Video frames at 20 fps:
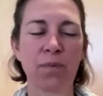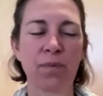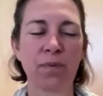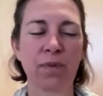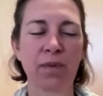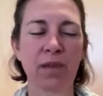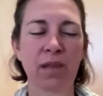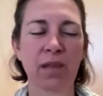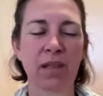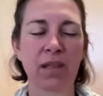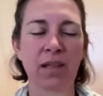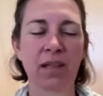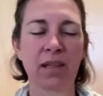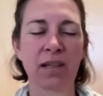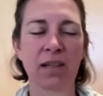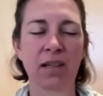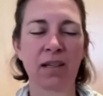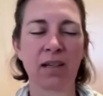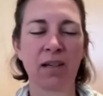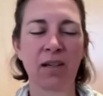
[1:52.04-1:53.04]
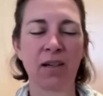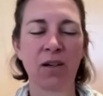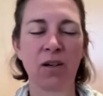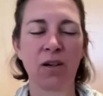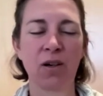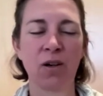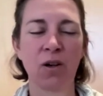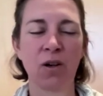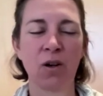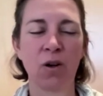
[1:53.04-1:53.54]

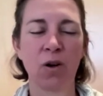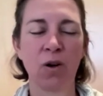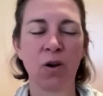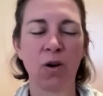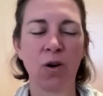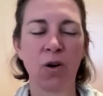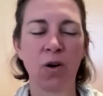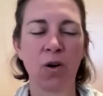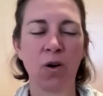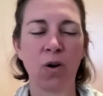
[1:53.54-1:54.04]
Nothing is said.